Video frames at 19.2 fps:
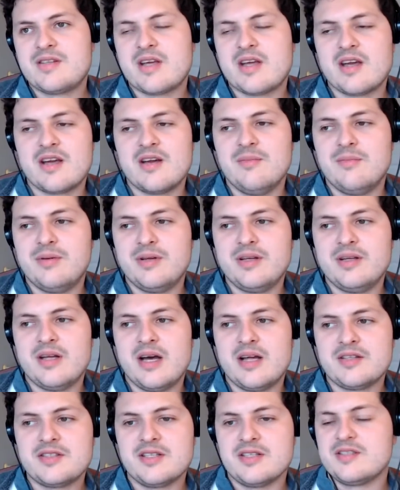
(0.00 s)
like a complete
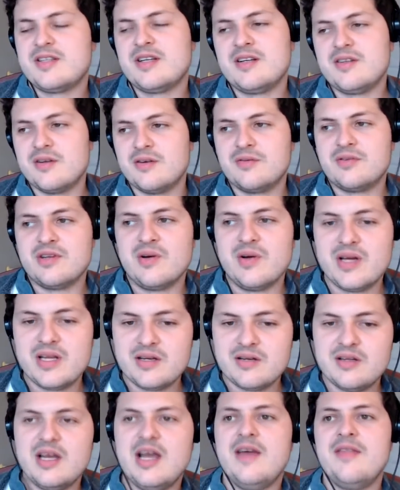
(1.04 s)
nonsense thing, don't do it.